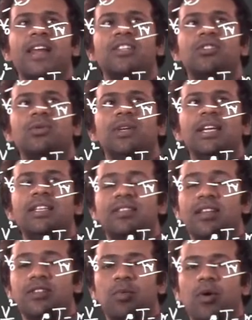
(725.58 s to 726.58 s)
manage to reach
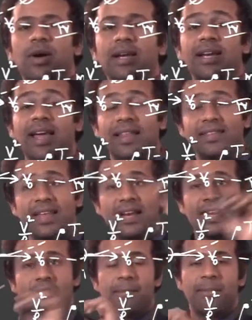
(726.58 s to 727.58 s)
this point and
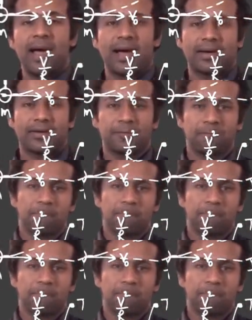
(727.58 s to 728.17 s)
then come back,